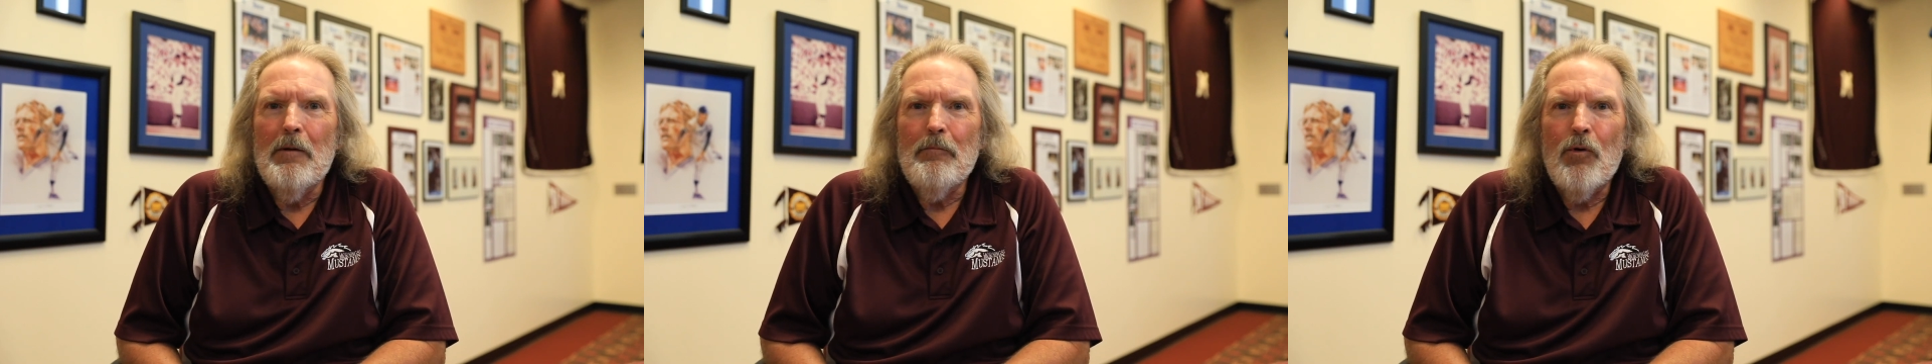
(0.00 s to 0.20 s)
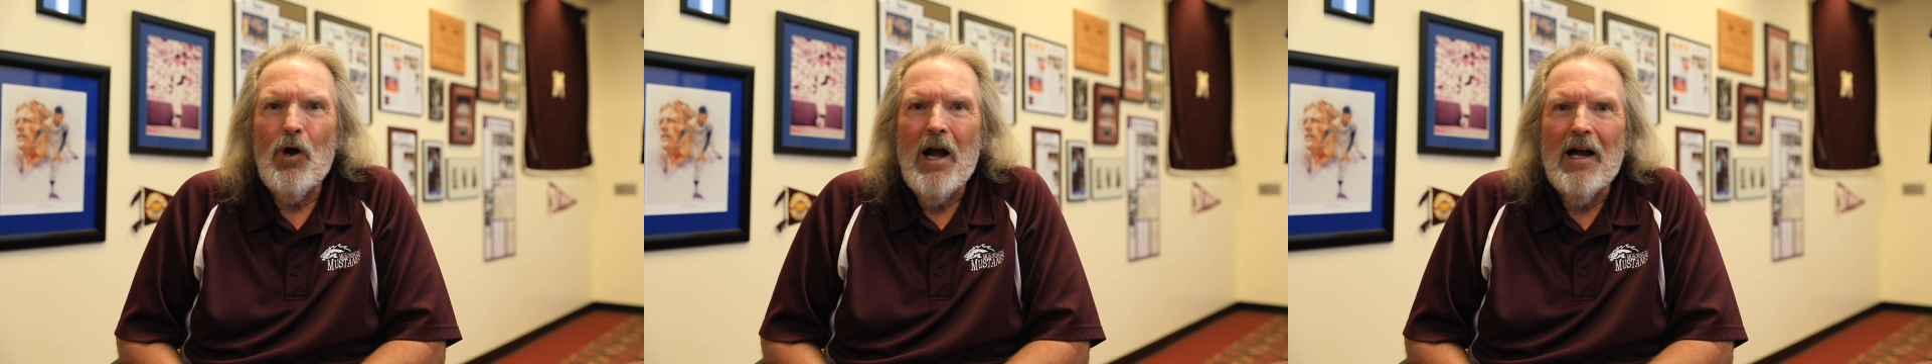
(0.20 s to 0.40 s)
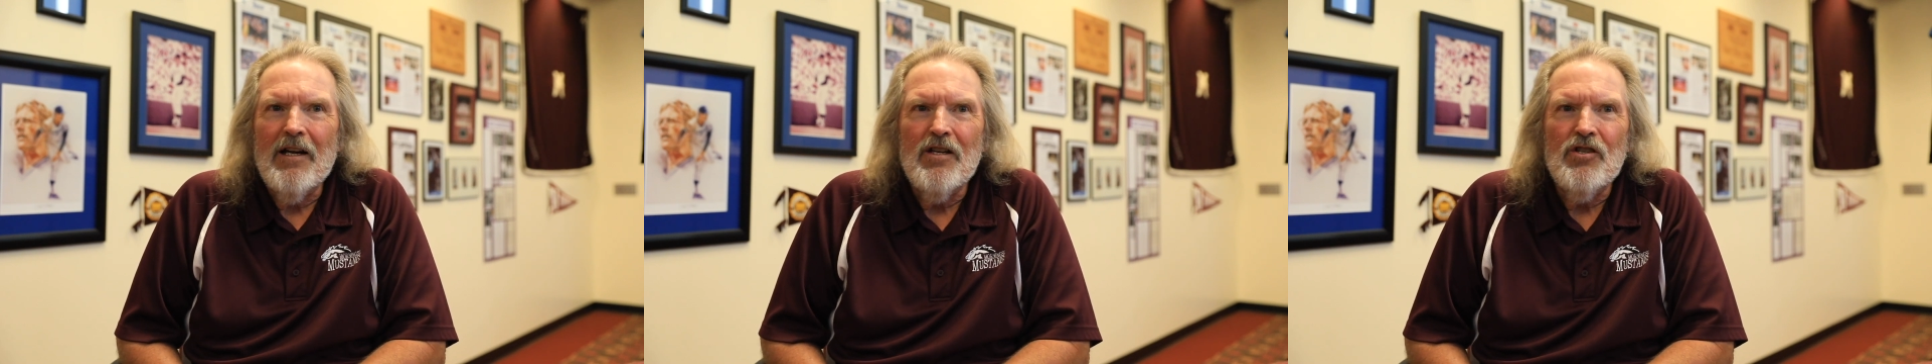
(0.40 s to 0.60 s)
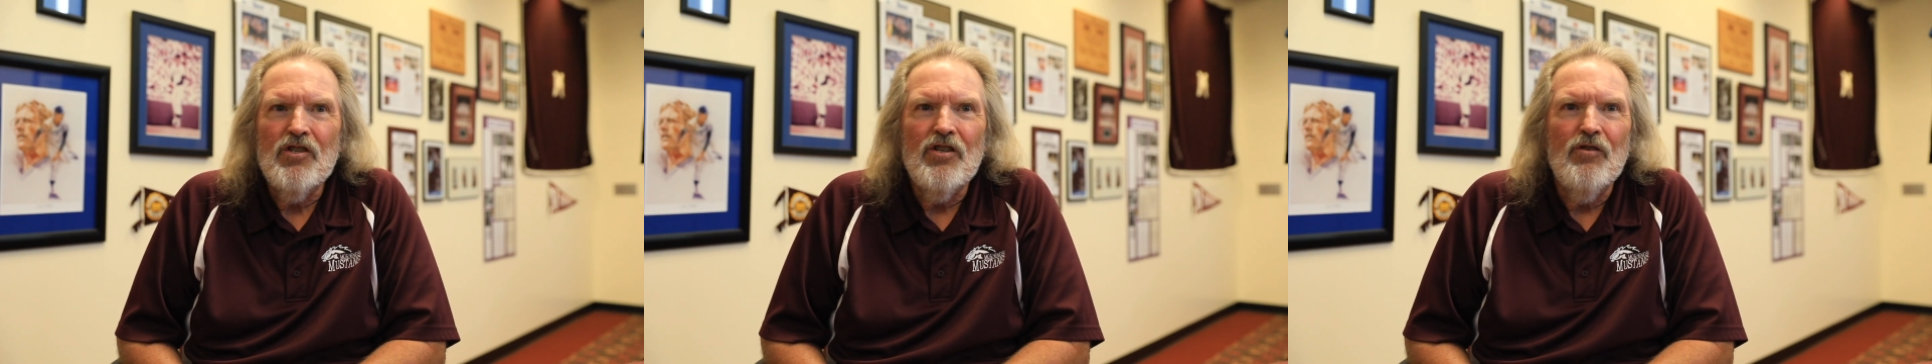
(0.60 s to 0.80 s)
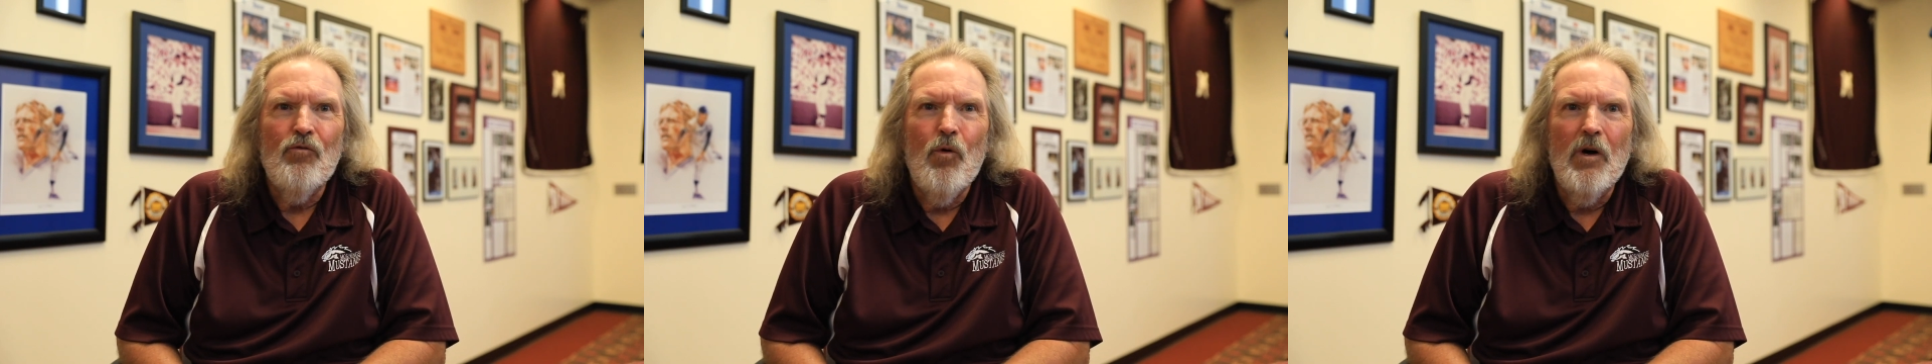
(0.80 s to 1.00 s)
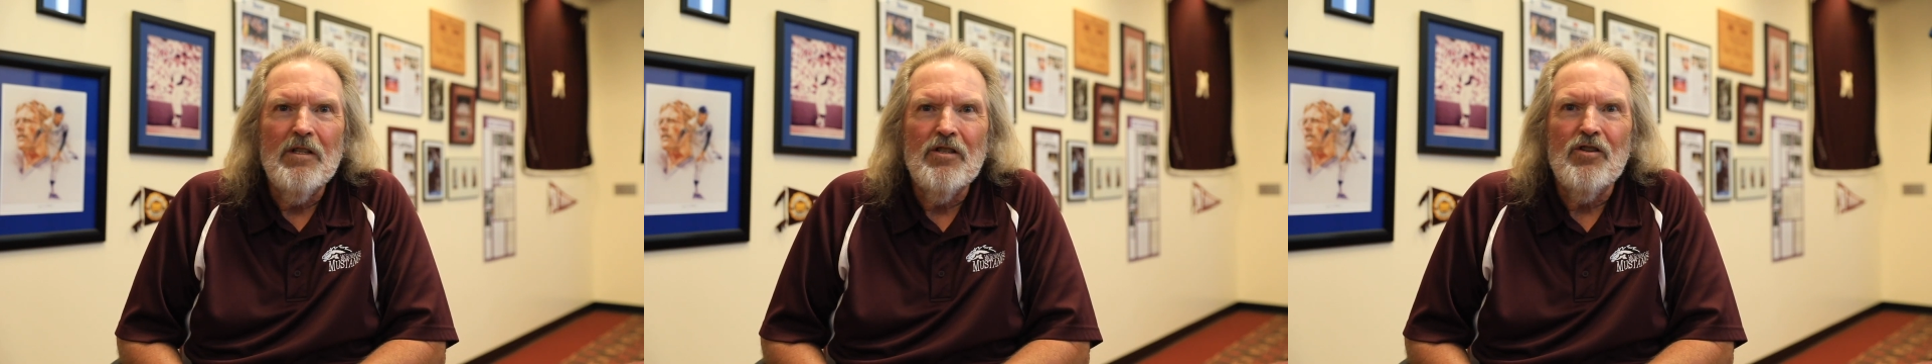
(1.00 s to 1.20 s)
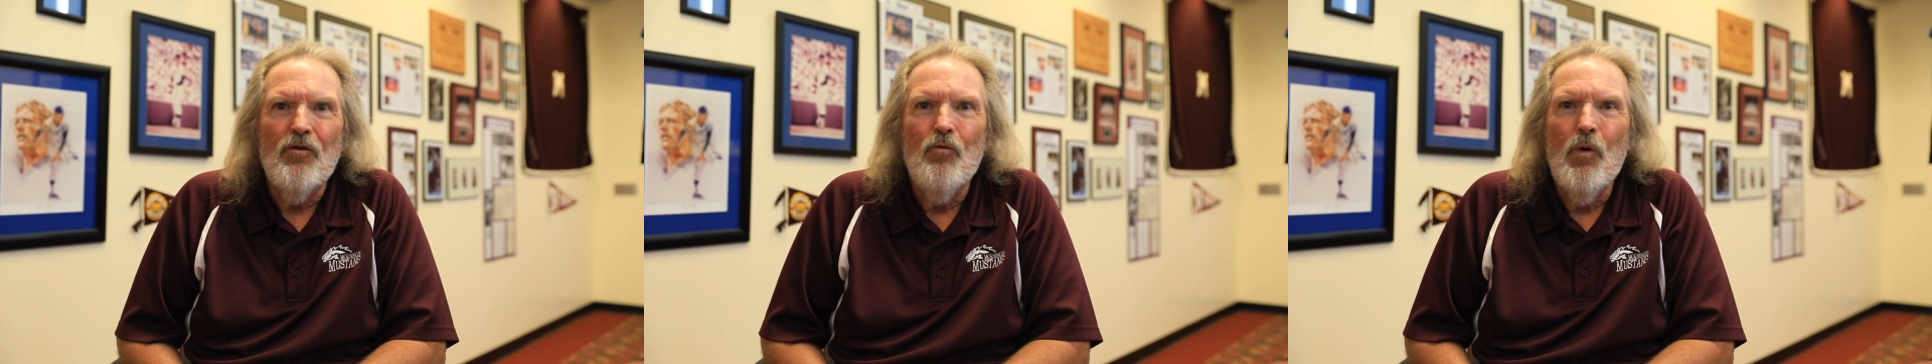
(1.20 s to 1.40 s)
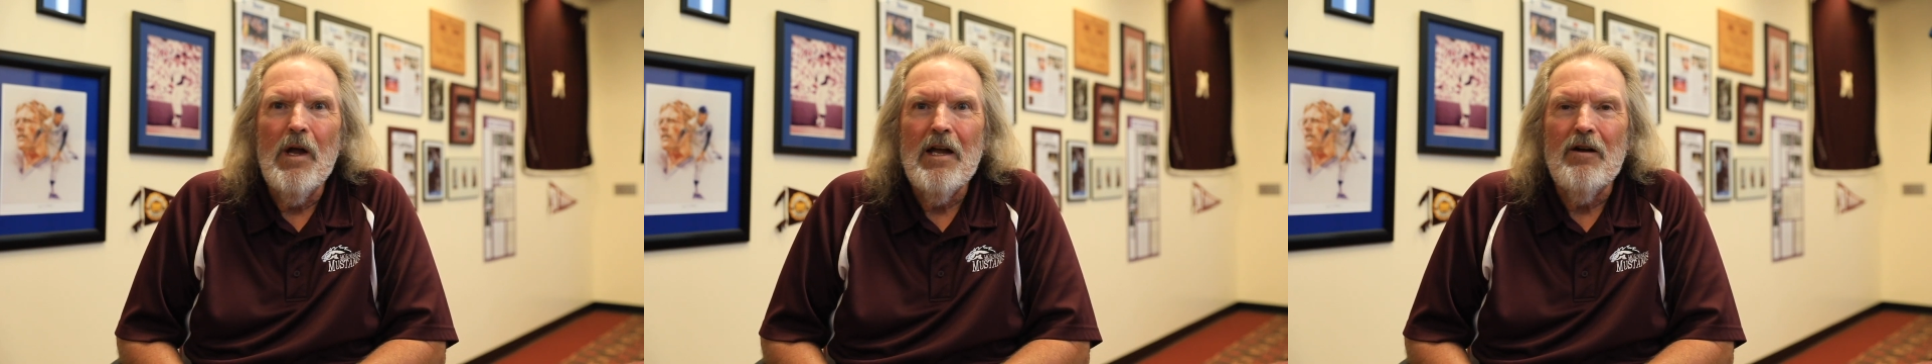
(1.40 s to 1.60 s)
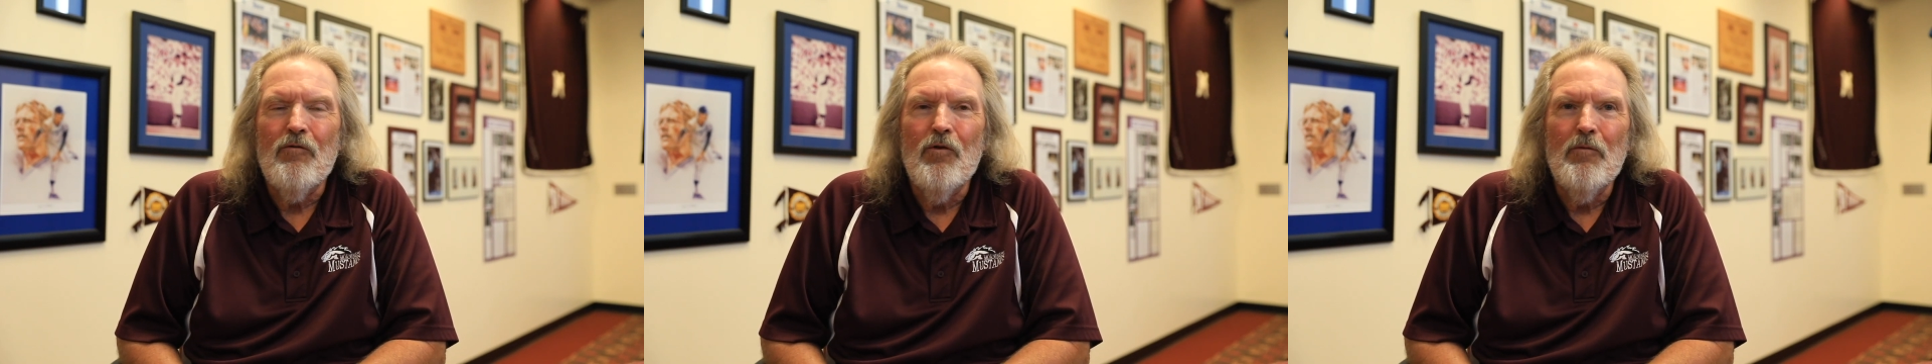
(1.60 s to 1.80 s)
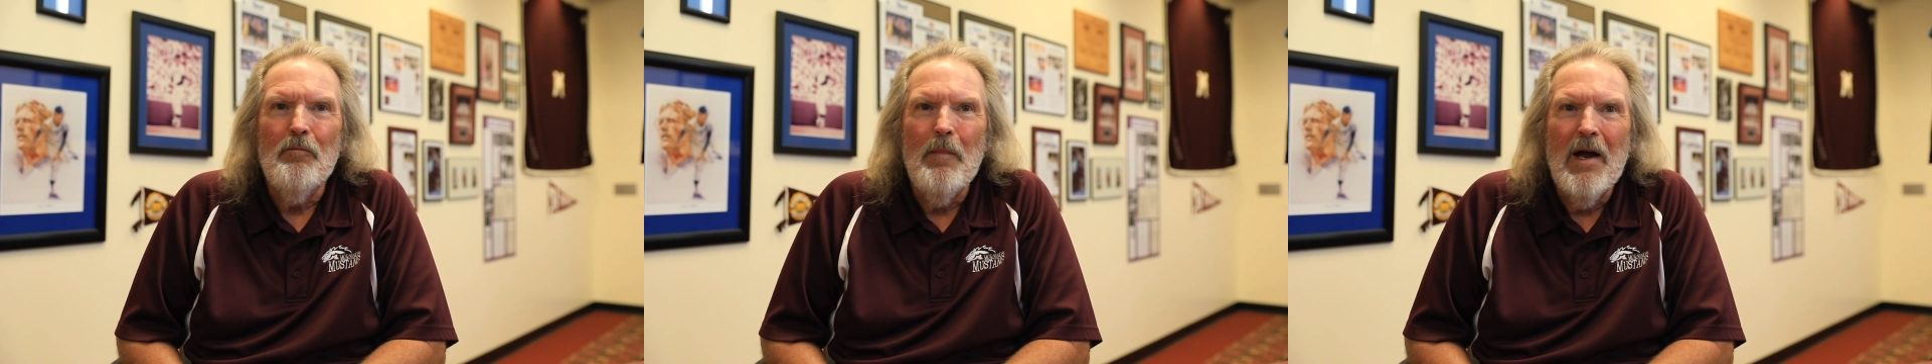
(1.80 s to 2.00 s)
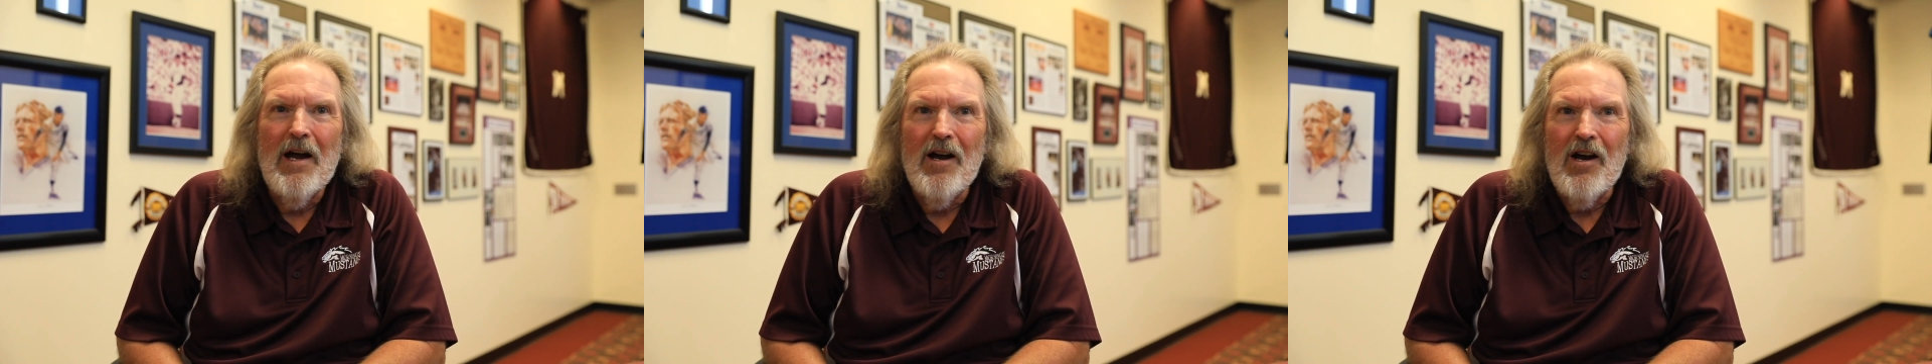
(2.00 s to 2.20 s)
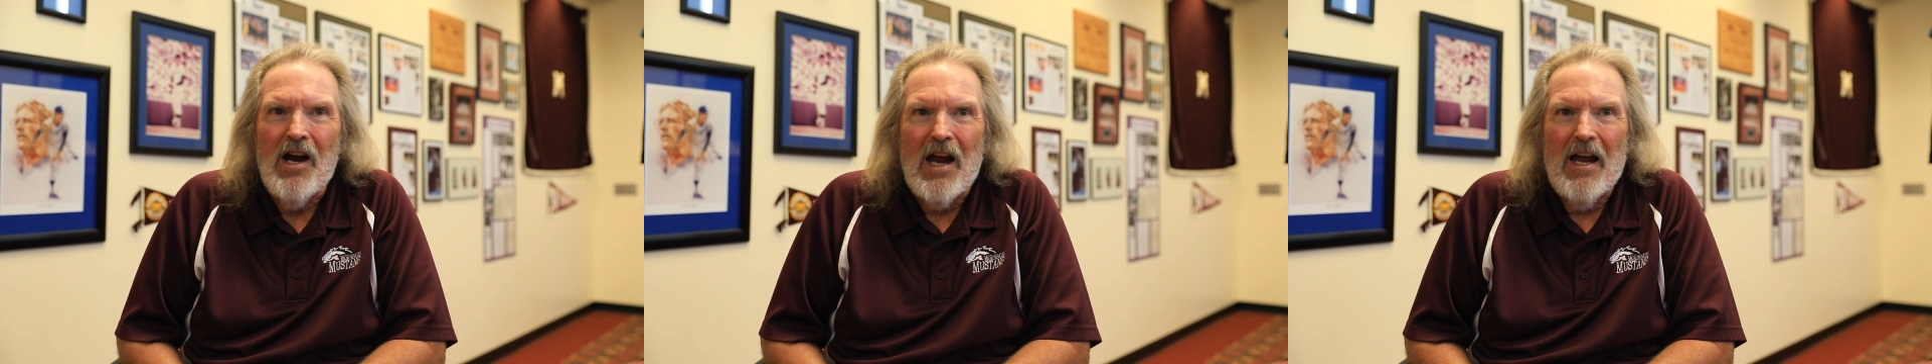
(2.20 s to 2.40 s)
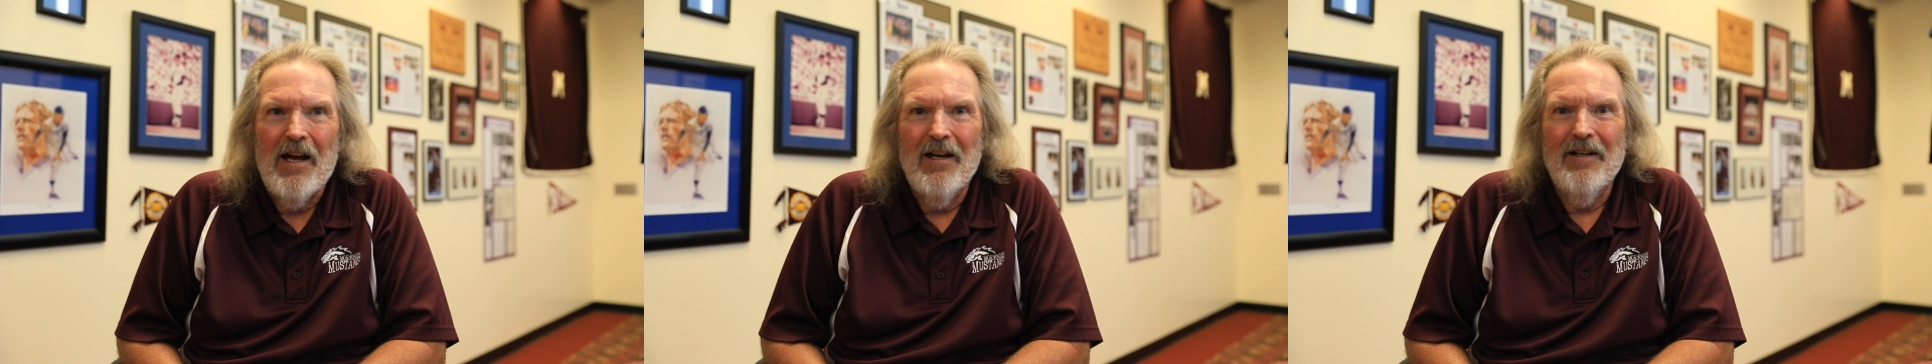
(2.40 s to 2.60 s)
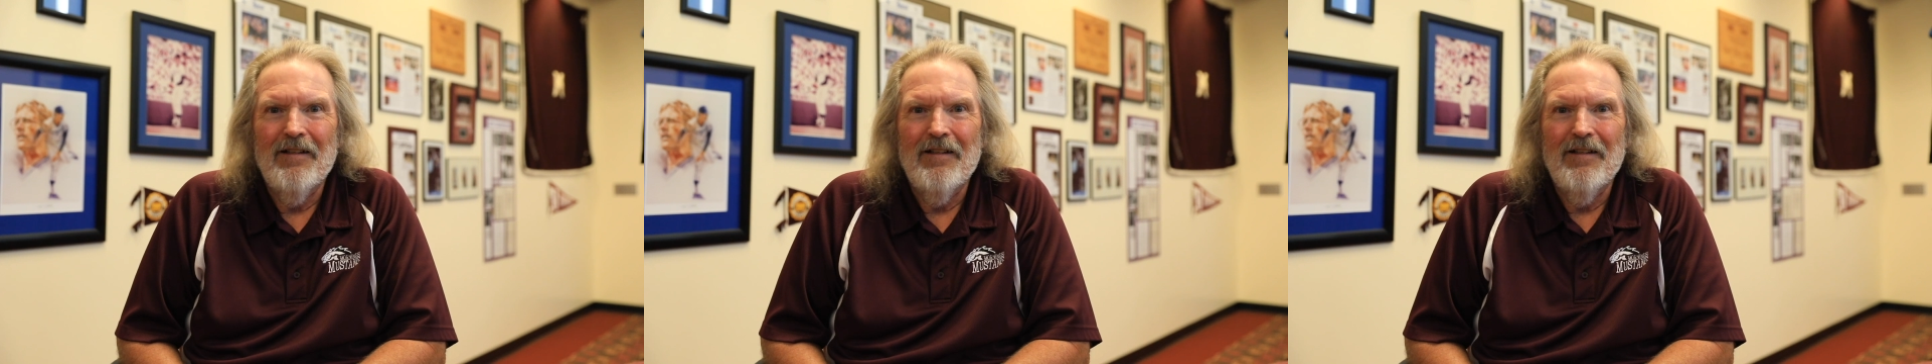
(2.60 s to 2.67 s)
practicing once a week with Mary."